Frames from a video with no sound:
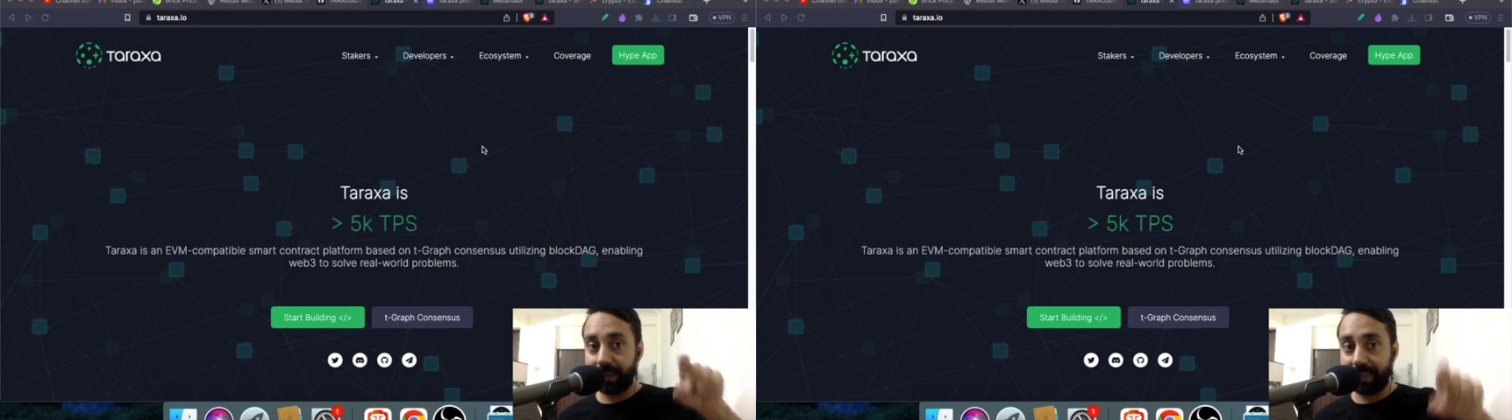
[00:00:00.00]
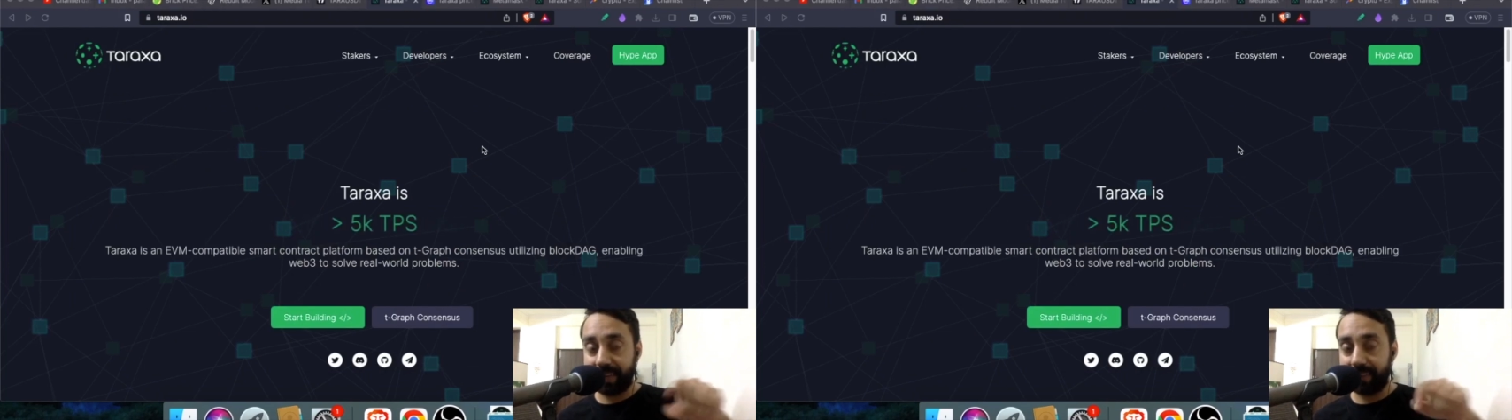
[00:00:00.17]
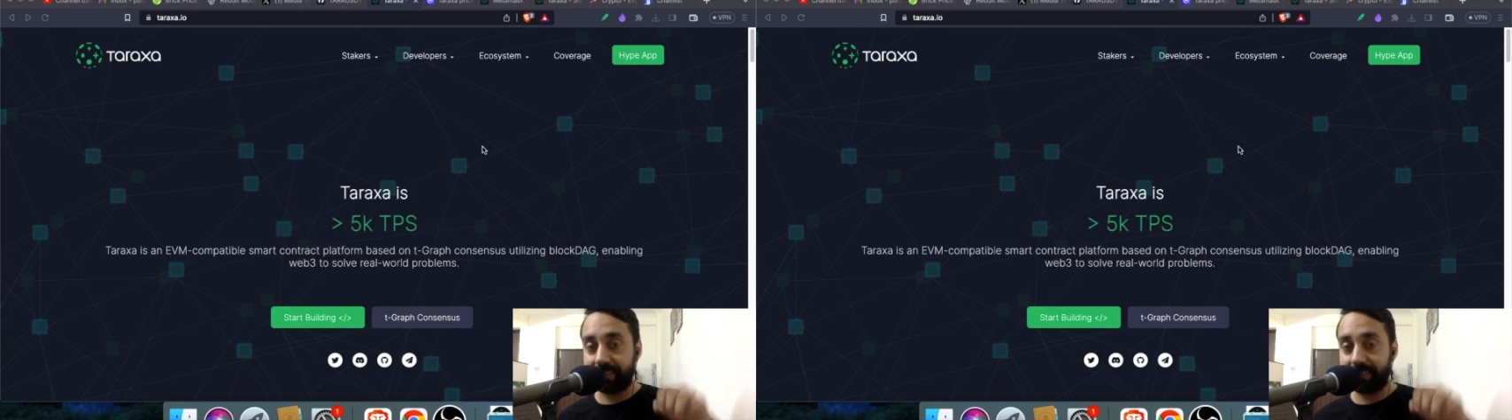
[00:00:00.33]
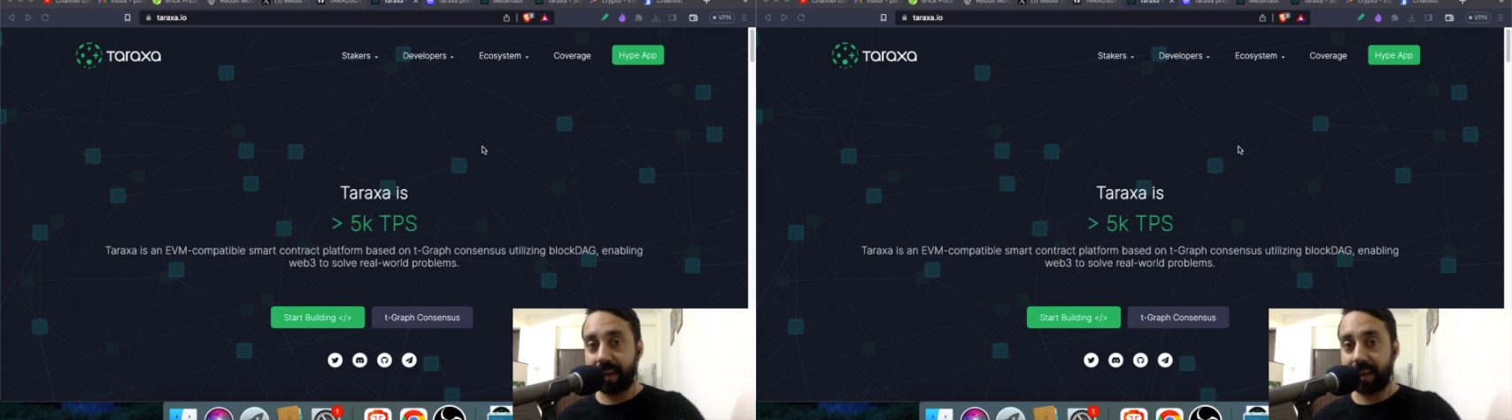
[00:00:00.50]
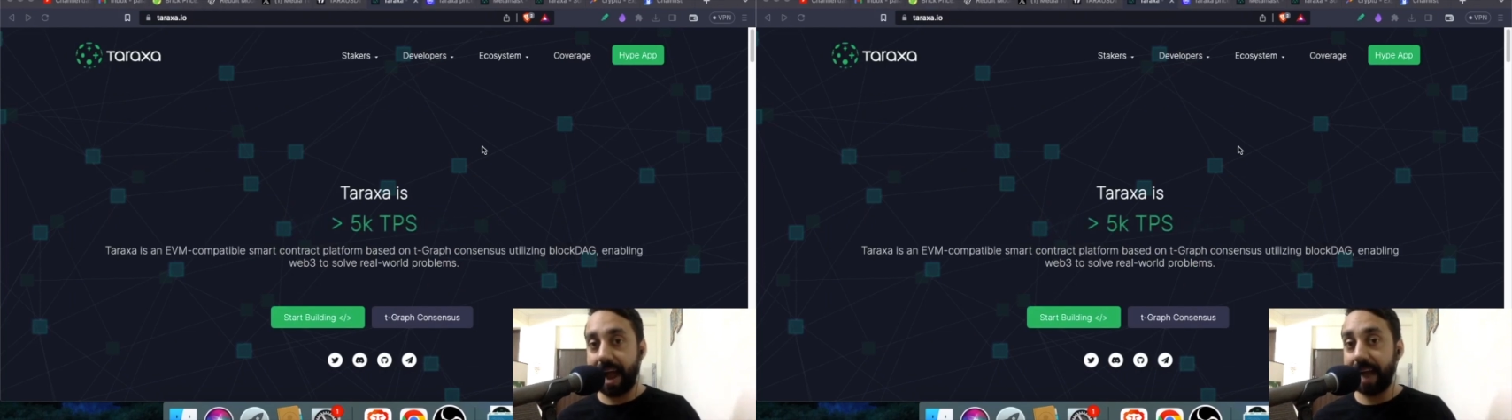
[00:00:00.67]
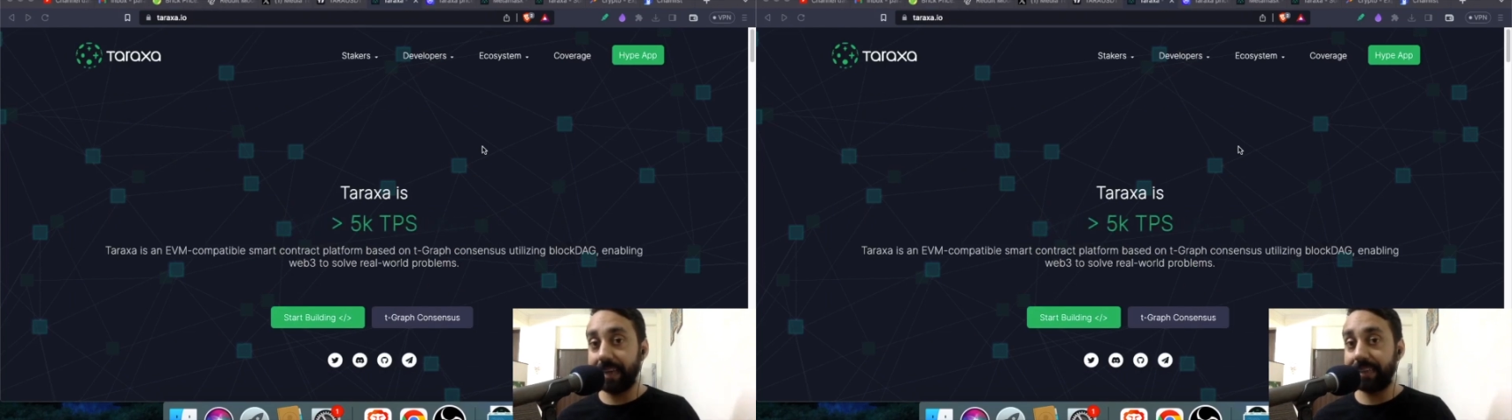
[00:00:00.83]
Taraxa
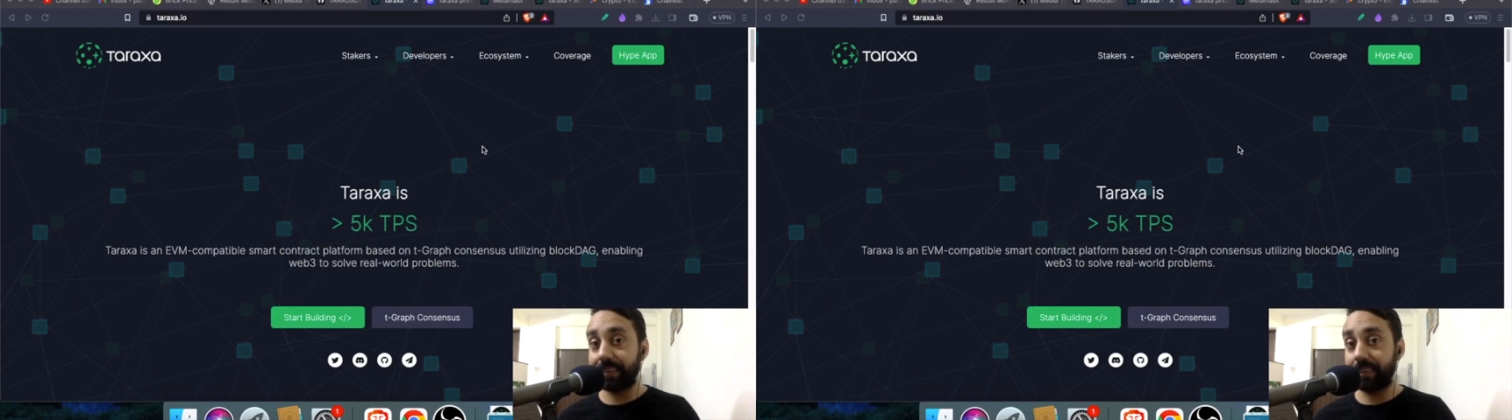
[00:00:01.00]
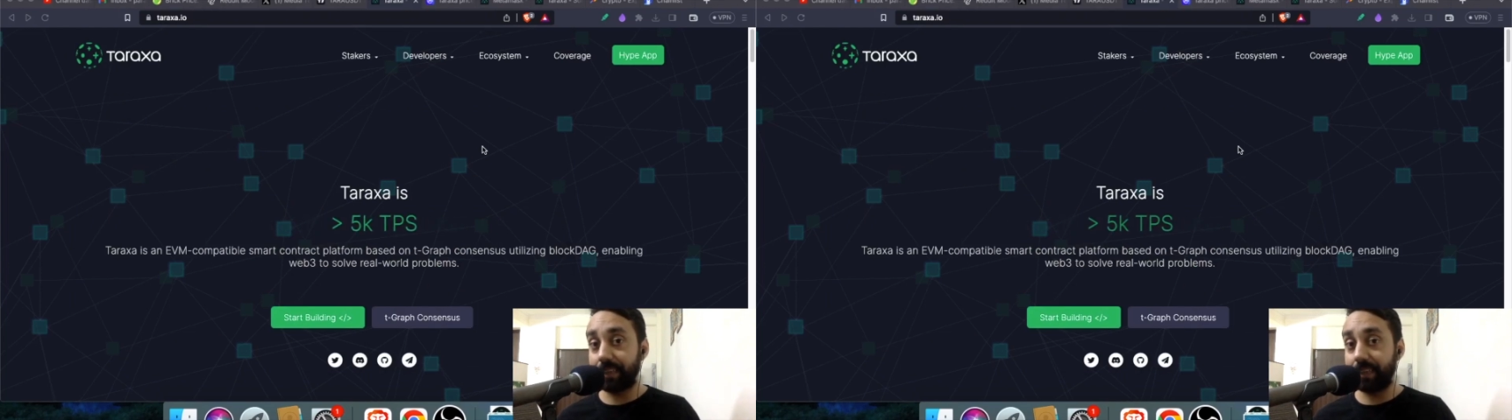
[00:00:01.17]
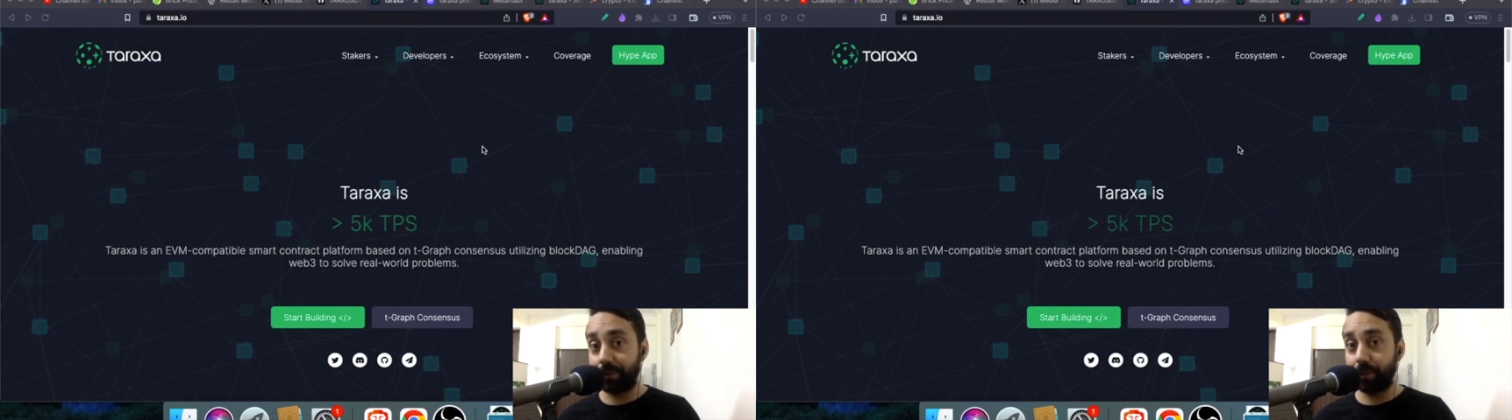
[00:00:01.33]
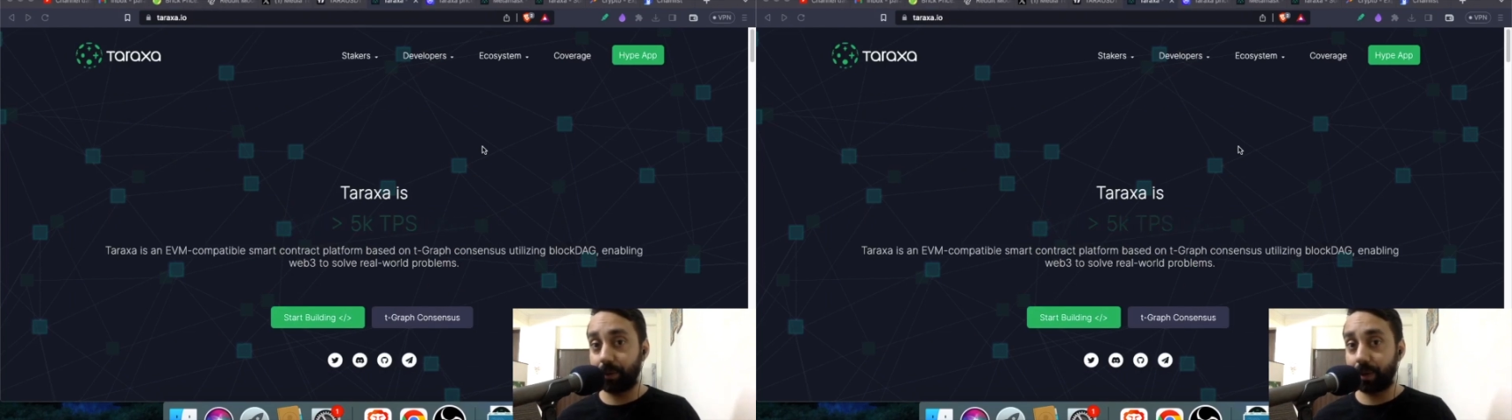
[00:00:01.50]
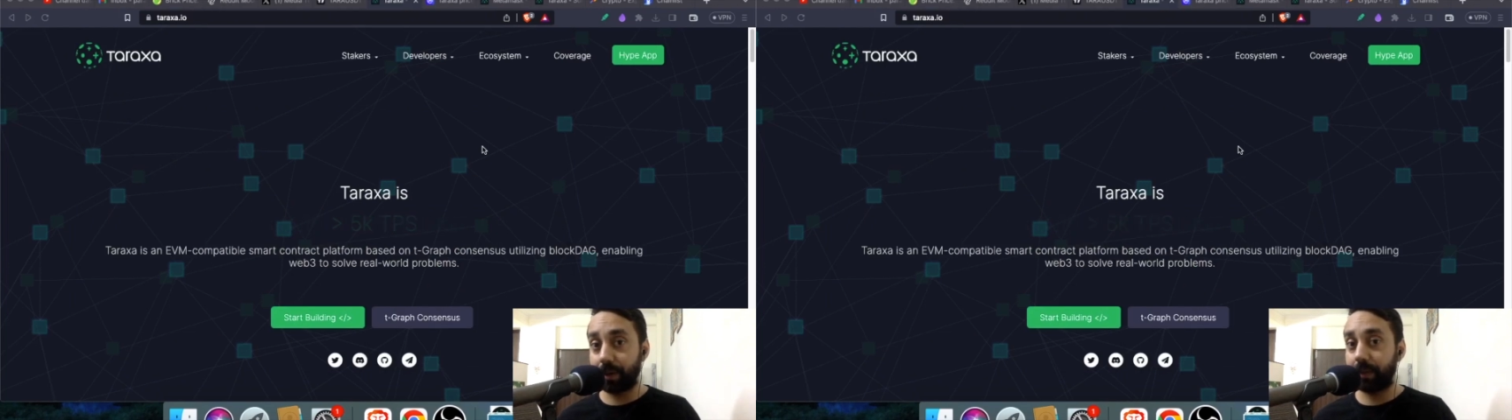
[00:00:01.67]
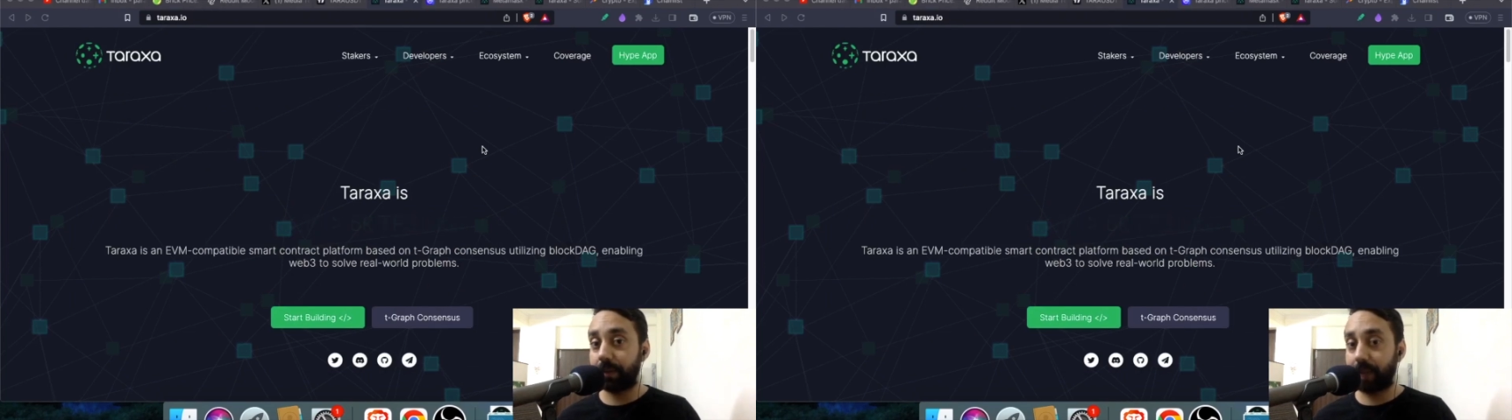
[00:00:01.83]
and its native
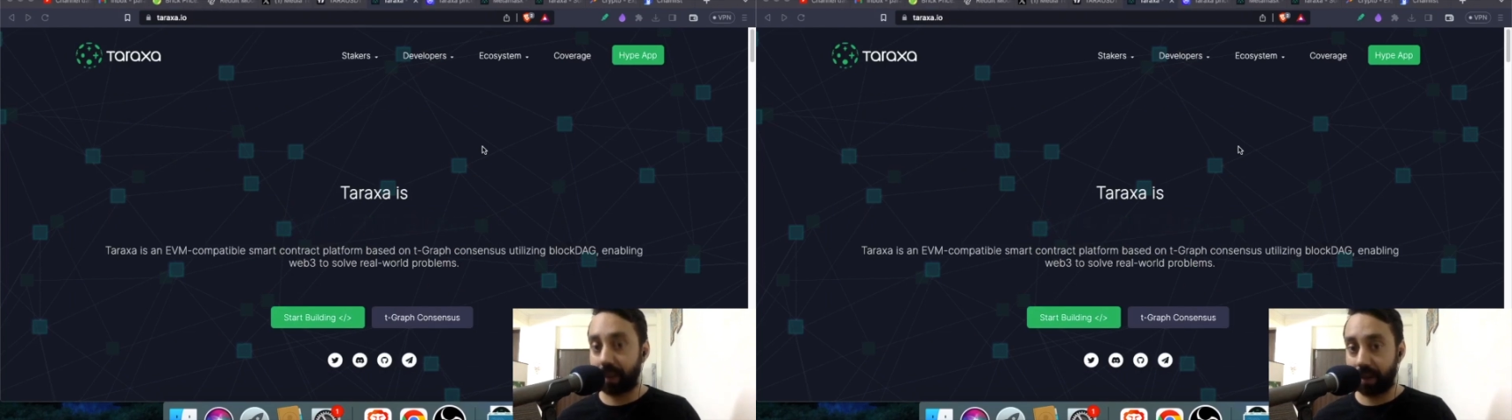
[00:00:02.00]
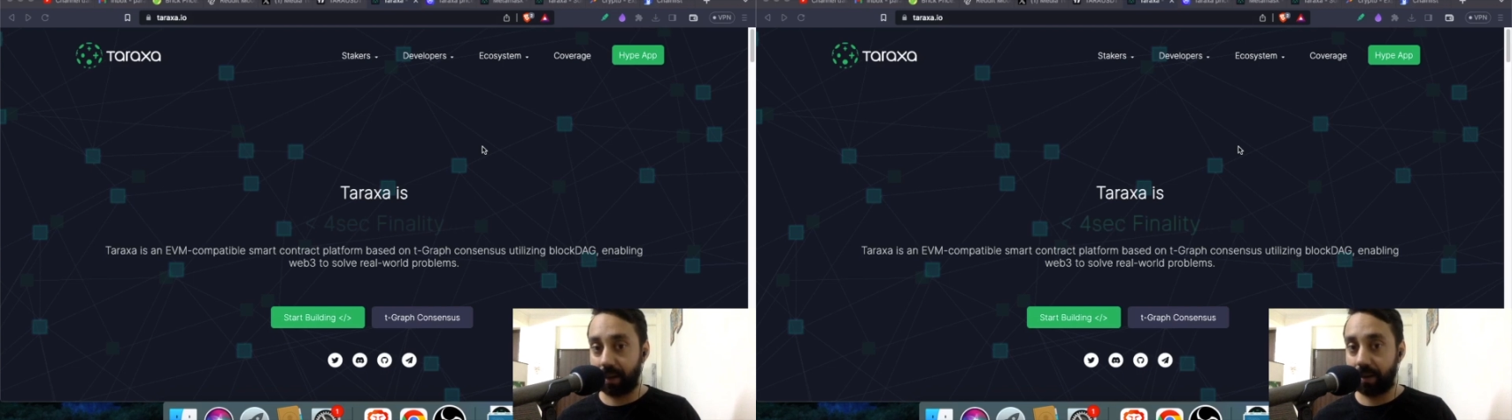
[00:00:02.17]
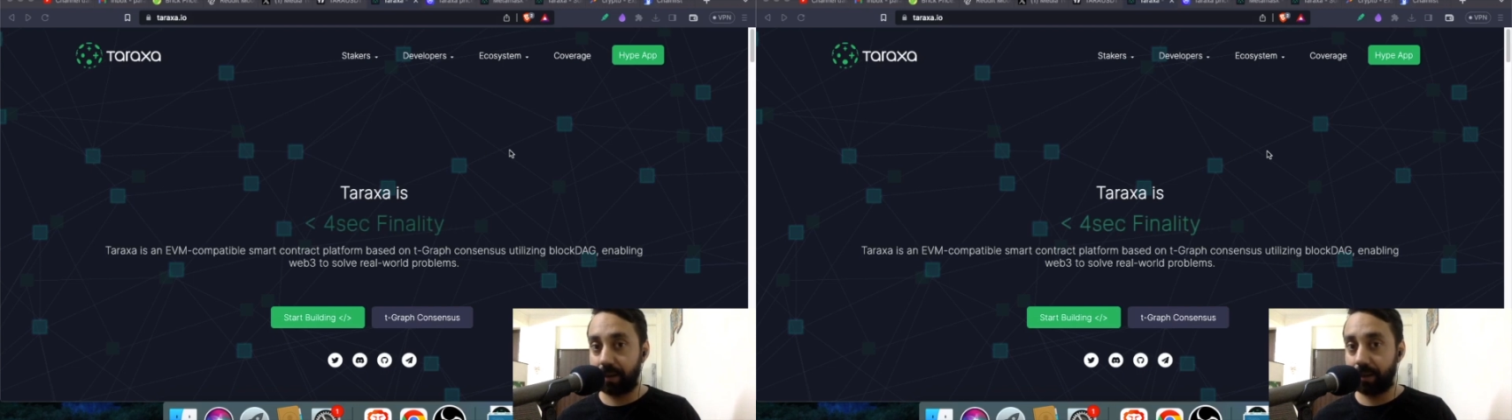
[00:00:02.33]
token Tara.